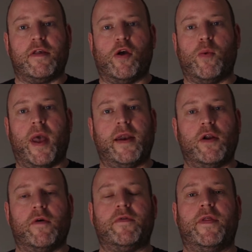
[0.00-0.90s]
So we headed
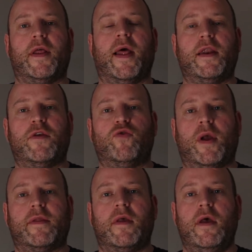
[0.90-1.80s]
off to the Lake
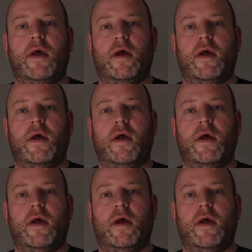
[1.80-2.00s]
District,